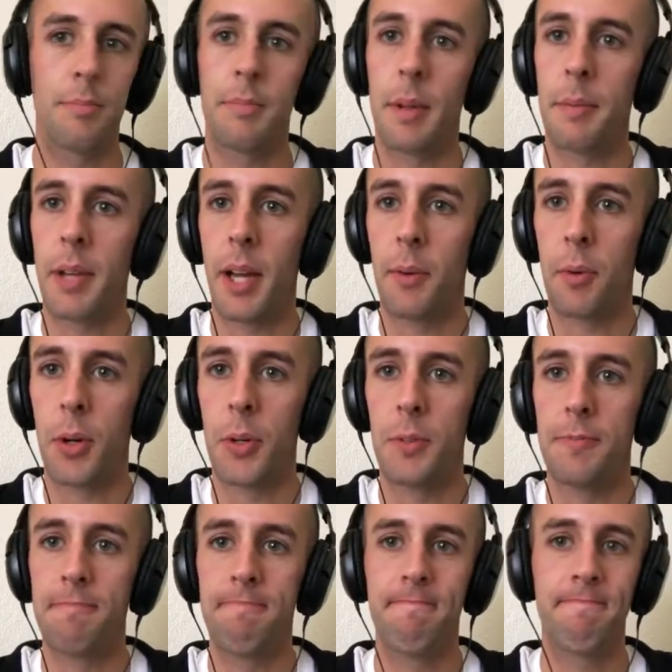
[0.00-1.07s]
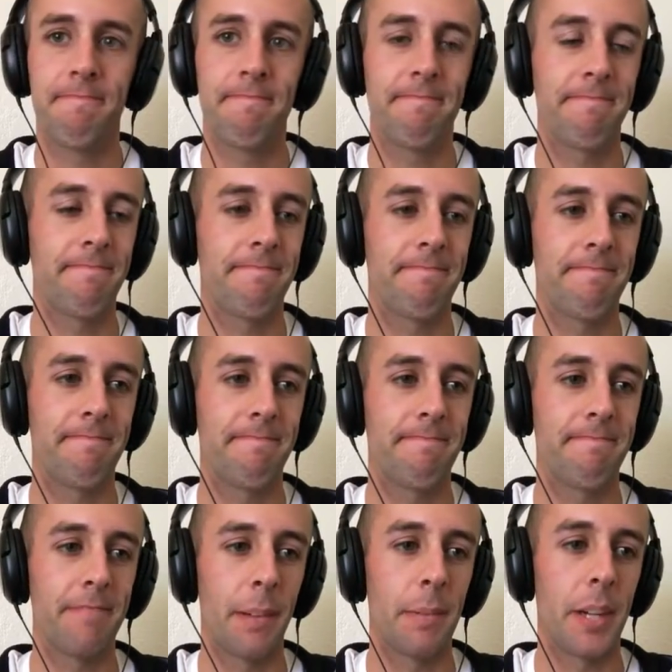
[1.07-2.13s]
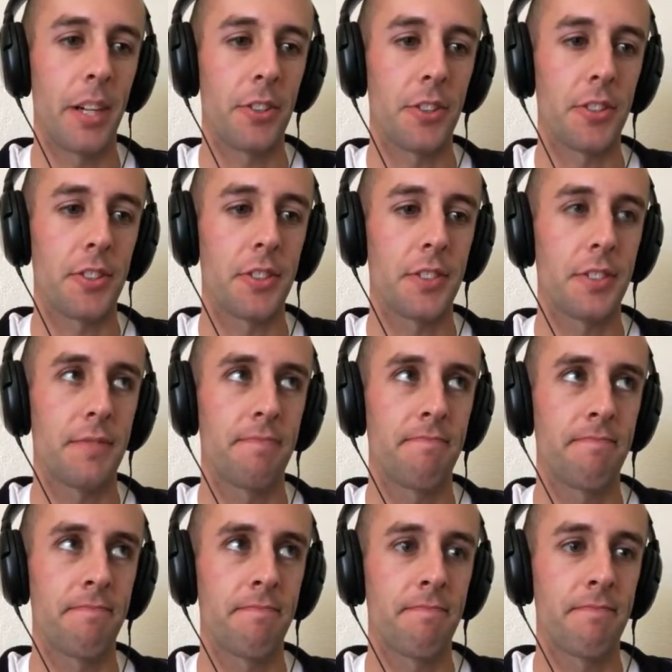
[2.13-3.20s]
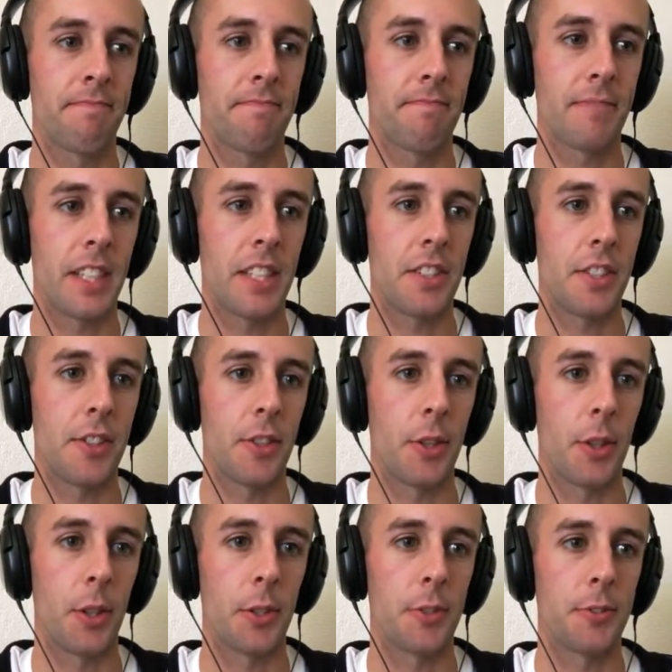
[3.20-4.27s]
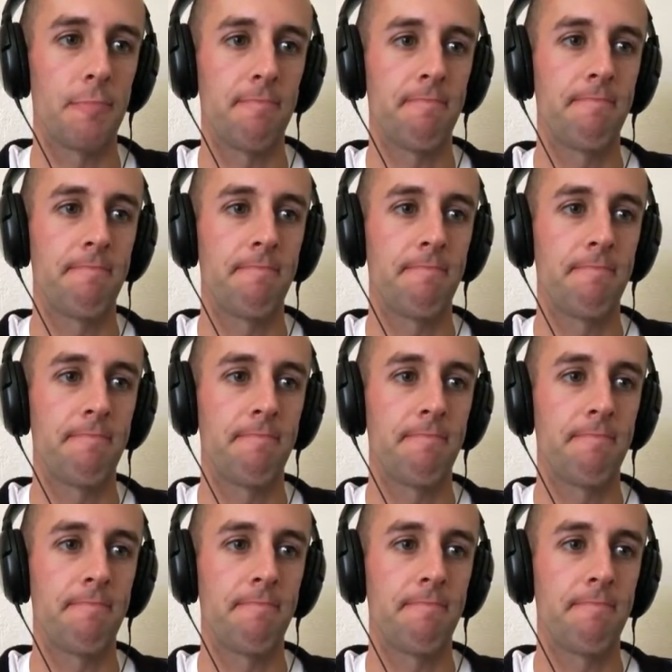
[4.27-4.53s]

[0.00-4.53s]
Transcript: Maybe I won't. Maybe I'll just continue to lose.